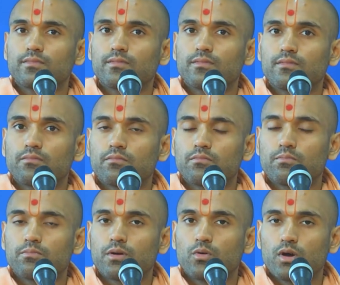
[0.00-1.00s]
Bhagwan
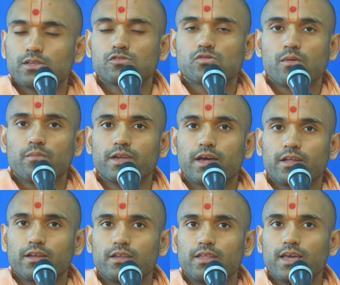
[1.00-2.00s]
Swaminarayan yet.
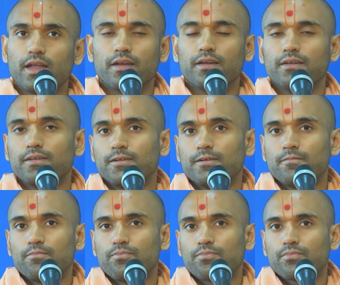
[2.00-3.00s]

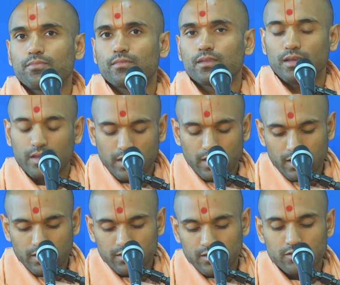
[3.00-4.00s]
In this
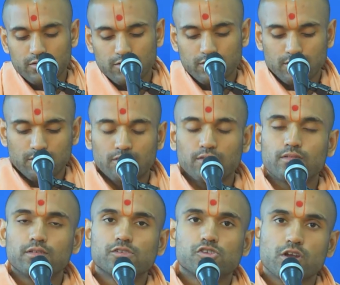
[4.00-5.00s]

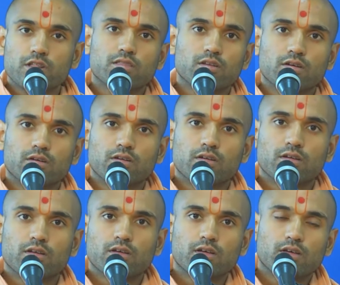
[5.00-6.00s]
Charitra,
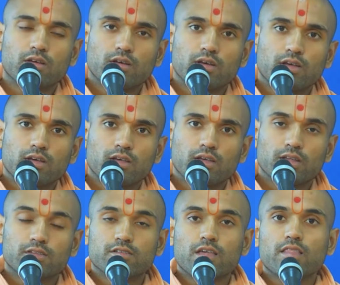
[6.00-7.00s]
it said
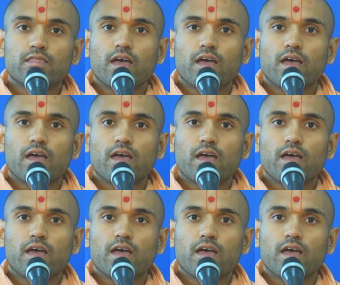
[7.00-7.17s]
that